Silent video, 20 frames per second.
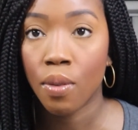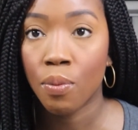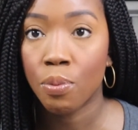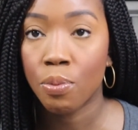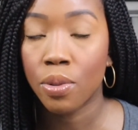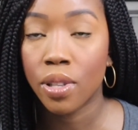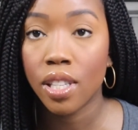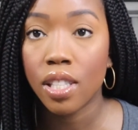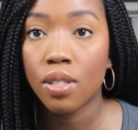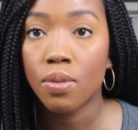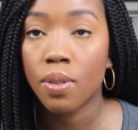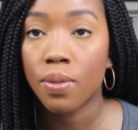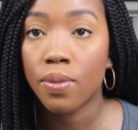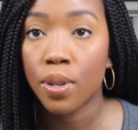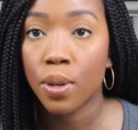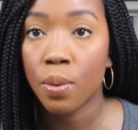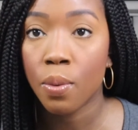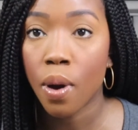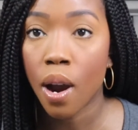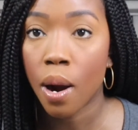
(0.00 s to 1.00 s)
please
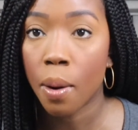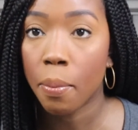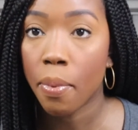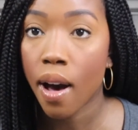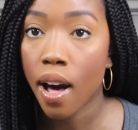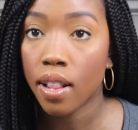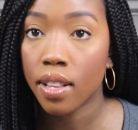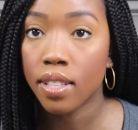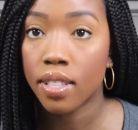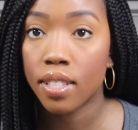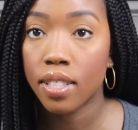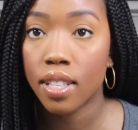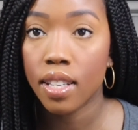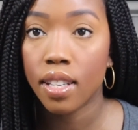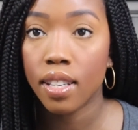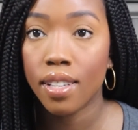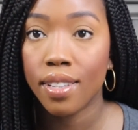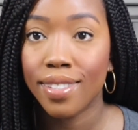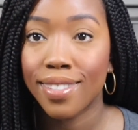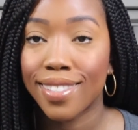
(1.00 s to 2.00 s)
review our
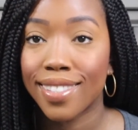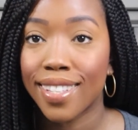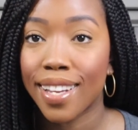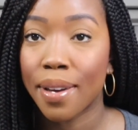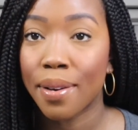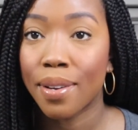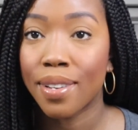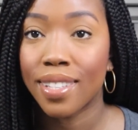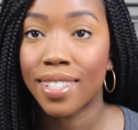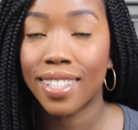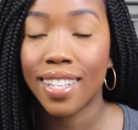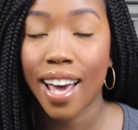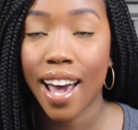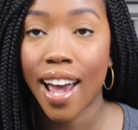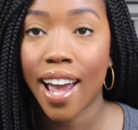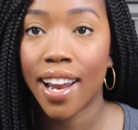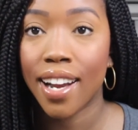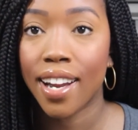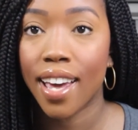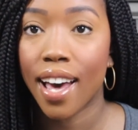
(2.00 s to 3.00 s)
policies,
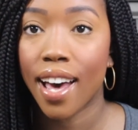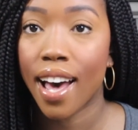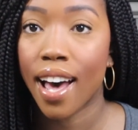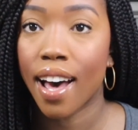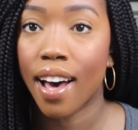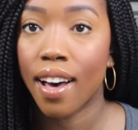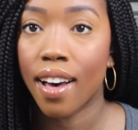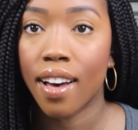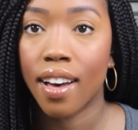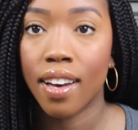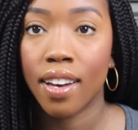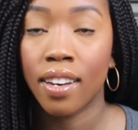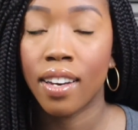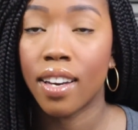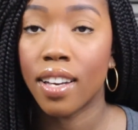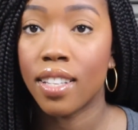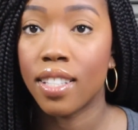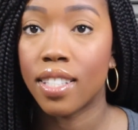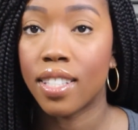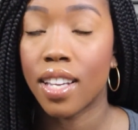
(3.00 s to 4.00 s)
sign a
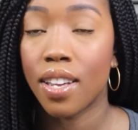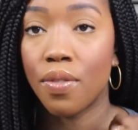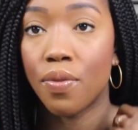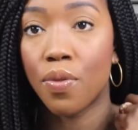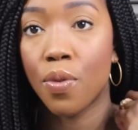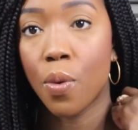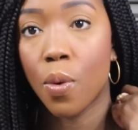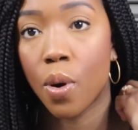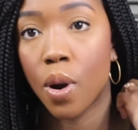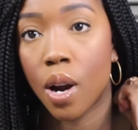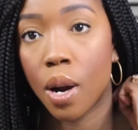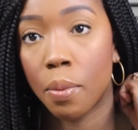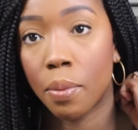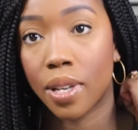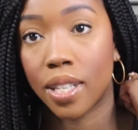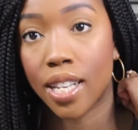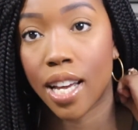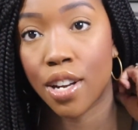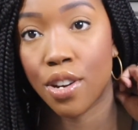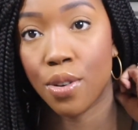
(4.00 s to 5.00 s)
consent form,
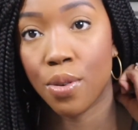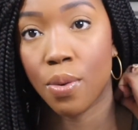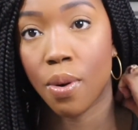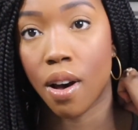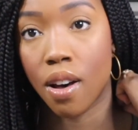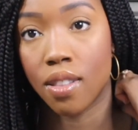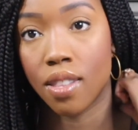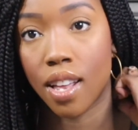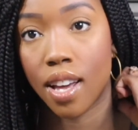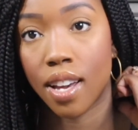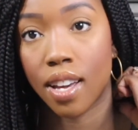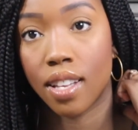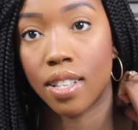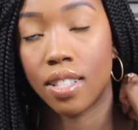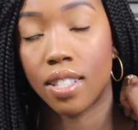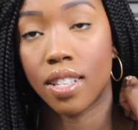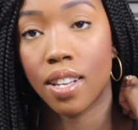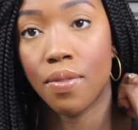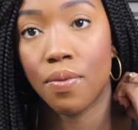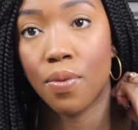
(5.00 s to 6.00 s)
because I do online
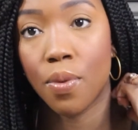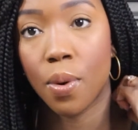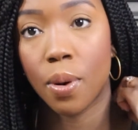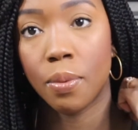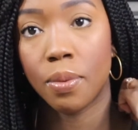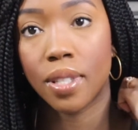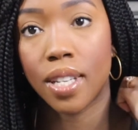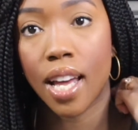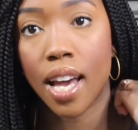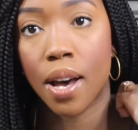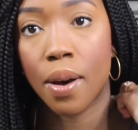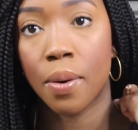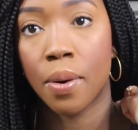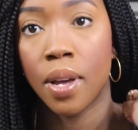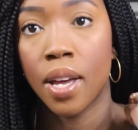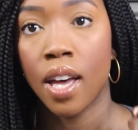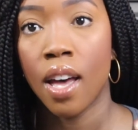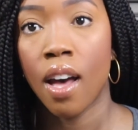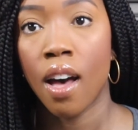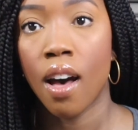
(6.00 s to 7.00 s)
consent forms now.
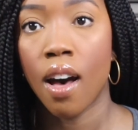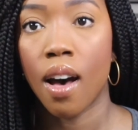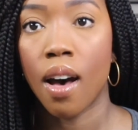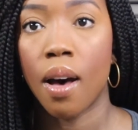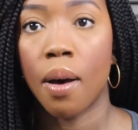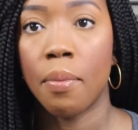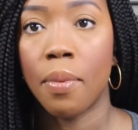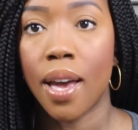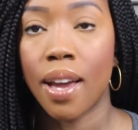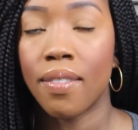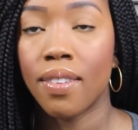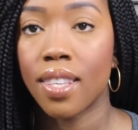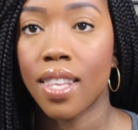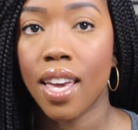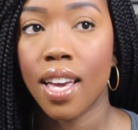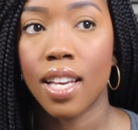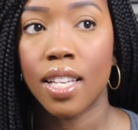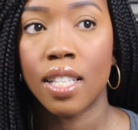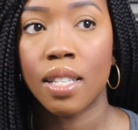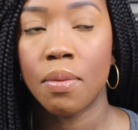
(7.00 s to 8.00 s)

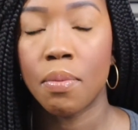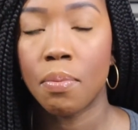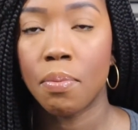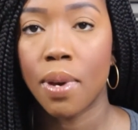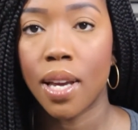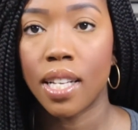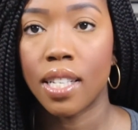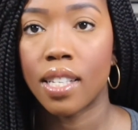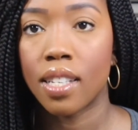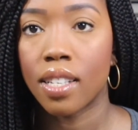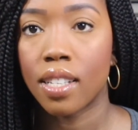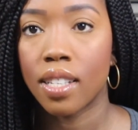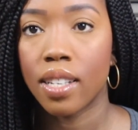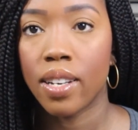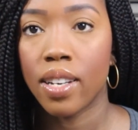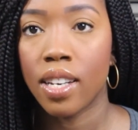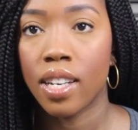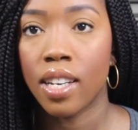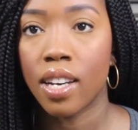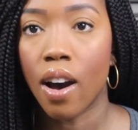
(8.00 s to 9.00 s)
Everything is
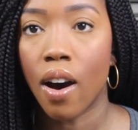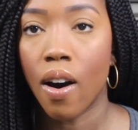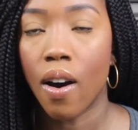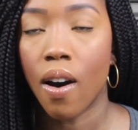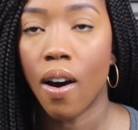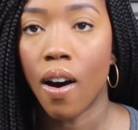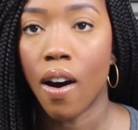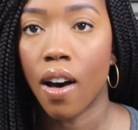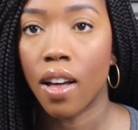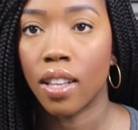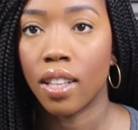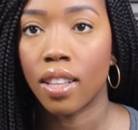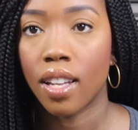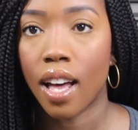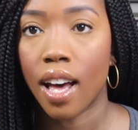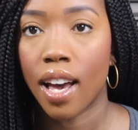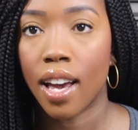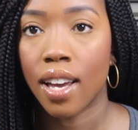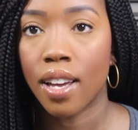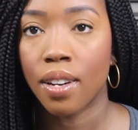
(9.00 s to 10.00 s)
basically
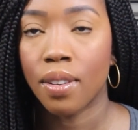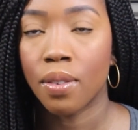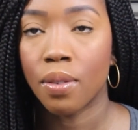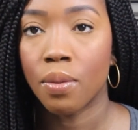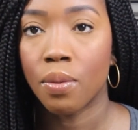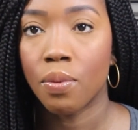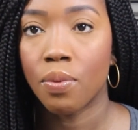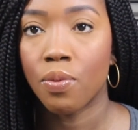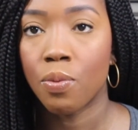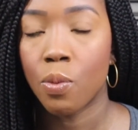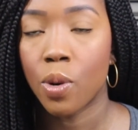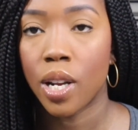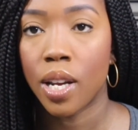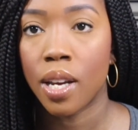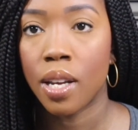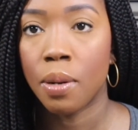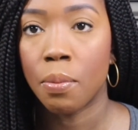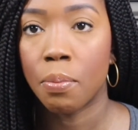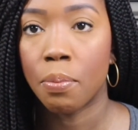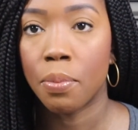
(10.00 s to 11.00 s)
online
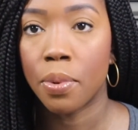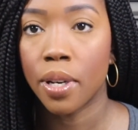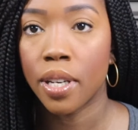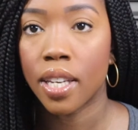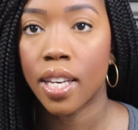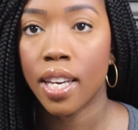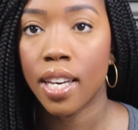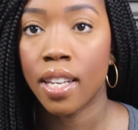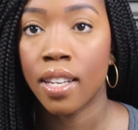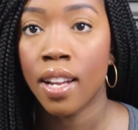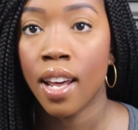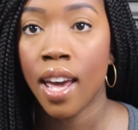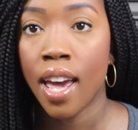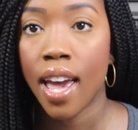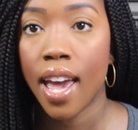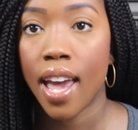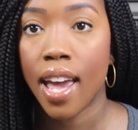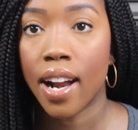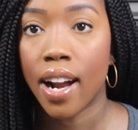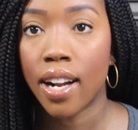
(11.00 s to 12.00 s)
when booking,
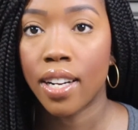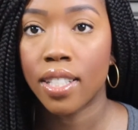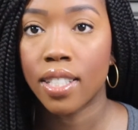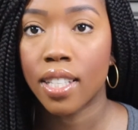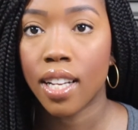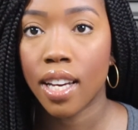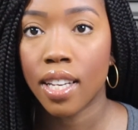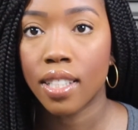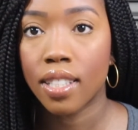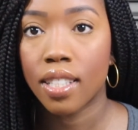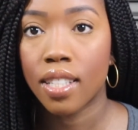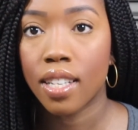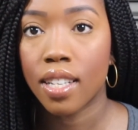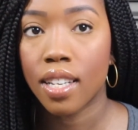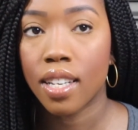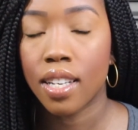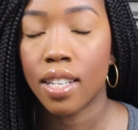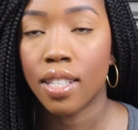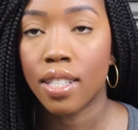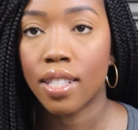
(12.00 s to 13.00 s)
and I just like
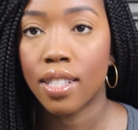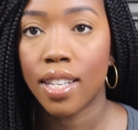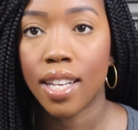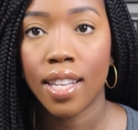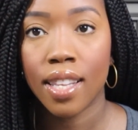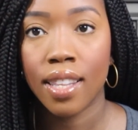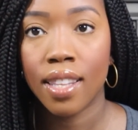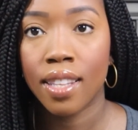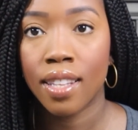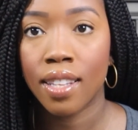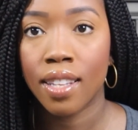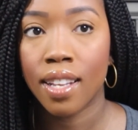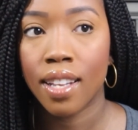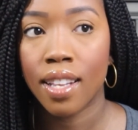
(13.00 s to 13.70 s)
to send